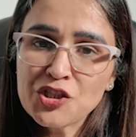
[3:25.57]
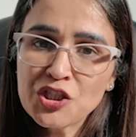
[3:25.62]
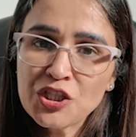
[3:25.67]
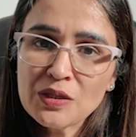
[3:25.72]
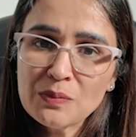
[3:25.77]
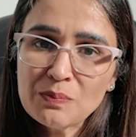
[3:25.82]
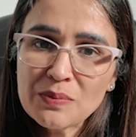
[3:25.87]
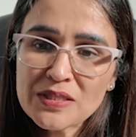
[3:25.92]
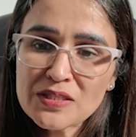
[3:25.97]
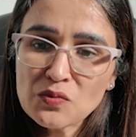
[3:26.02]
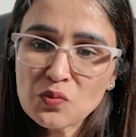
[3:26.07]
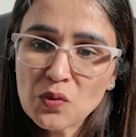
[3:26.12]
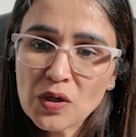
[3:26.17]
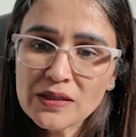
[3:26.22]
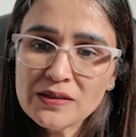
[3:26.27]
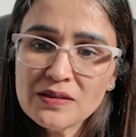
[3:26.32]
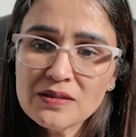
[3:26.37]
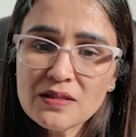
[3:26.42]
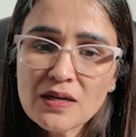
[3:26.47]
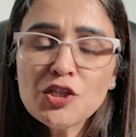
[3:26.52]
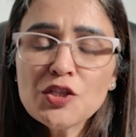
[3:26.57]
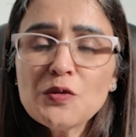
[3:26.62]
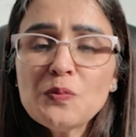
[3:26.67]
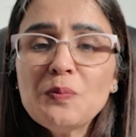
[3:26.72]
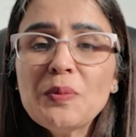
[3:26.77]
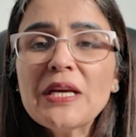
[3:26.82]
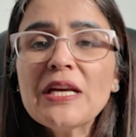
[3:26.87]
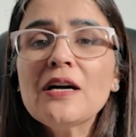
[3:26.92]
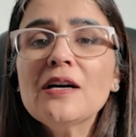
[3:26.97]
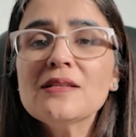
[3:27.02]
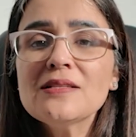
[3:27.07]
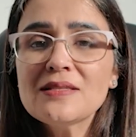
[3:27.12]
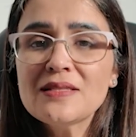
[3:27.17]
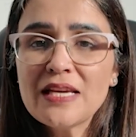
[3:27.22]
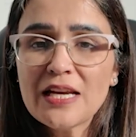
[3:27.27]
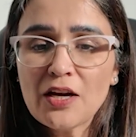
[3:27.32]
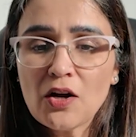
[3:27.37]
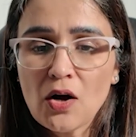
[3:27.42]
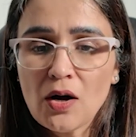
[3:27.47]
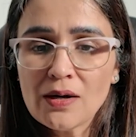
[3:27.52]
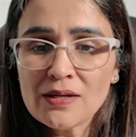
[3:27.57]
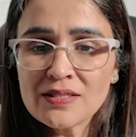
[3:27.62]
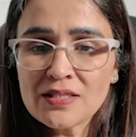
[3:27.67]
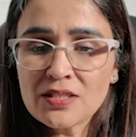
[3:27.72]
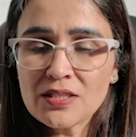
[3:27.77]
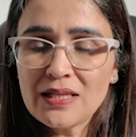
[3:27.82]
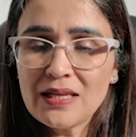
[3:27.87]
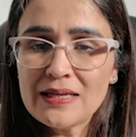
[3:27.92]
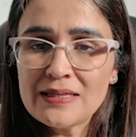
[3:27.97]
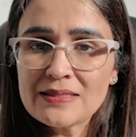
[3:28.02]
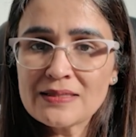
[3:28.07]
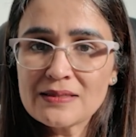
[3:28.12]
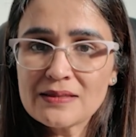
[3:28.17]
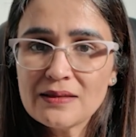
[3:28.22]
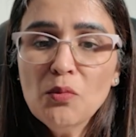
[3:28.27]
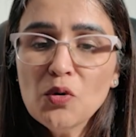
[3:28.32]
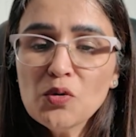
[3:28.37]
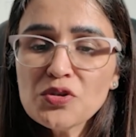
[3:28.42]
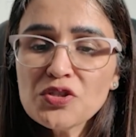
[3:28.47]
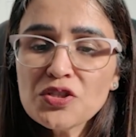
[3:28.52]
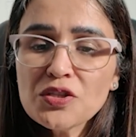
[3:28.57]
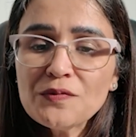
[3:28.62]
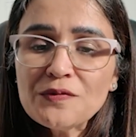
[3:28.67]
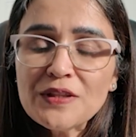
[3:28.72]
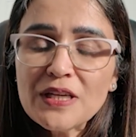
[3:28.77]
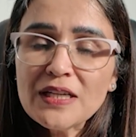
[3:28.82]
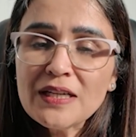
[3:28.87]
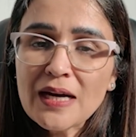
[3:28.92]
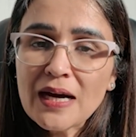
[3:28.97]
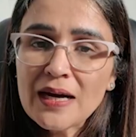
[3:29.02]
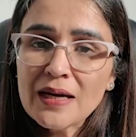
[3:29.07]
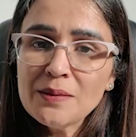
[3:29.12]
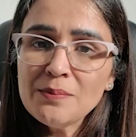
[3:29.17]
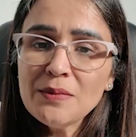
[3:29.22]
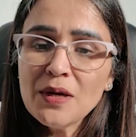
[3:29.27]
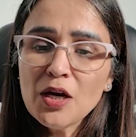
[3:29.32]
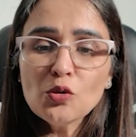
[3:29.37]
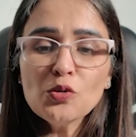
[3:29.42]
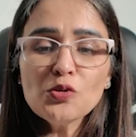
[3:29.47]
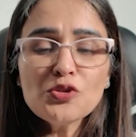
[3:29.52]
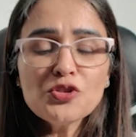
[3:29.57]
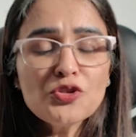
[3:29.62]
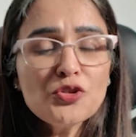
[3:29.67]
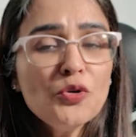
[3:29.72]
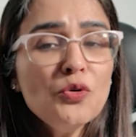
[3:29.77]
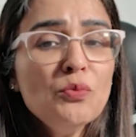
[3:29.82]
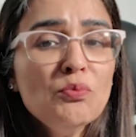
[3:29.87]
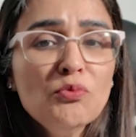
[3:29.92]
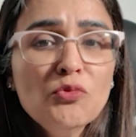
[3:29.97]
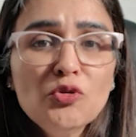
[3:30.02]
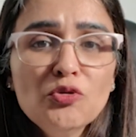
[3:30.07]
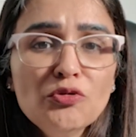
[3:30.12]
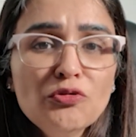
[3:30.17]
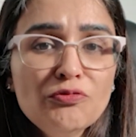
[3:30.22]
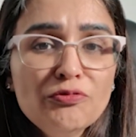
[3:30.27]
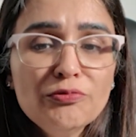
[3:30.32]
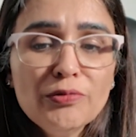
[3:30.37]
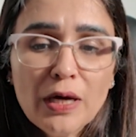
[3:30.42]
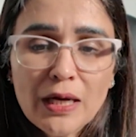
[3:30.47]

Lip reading: cheapest ones just because they cost less. Most of the time, those don't move